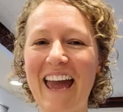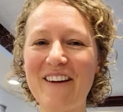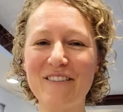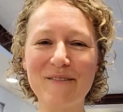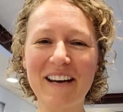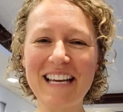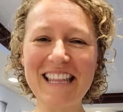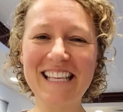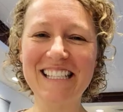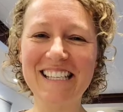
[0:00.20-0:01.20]
Hey
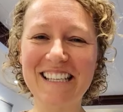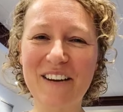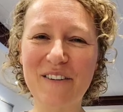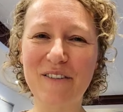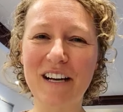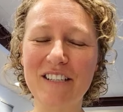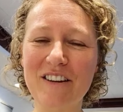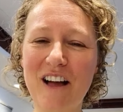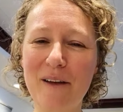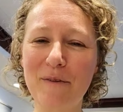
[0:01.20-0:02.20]
everybody, this is Sing with
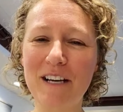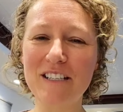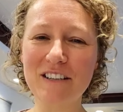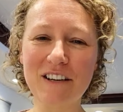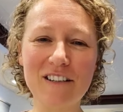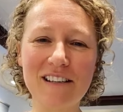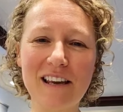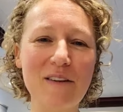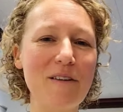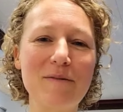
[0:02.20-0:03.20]
Rachel. I'm Rachel. You're
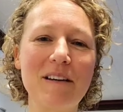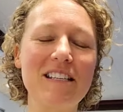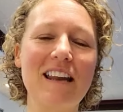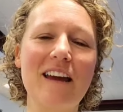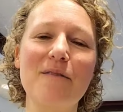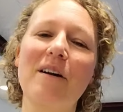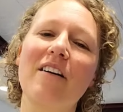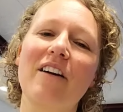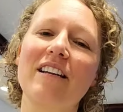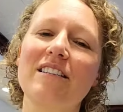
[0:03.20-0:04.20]
singing with me today. We
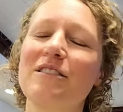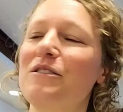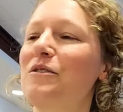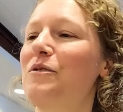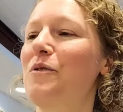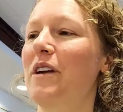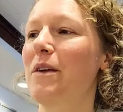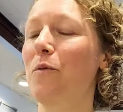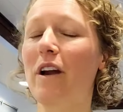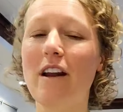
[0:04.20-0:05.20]
are going to
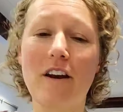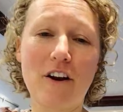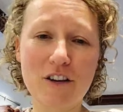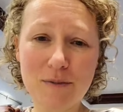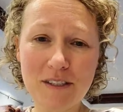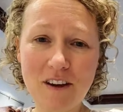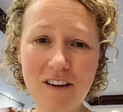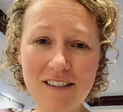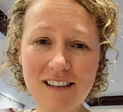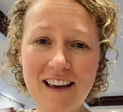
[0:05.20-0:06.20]
keep working on our Christmas
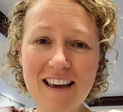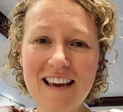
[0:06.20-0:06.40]
songs.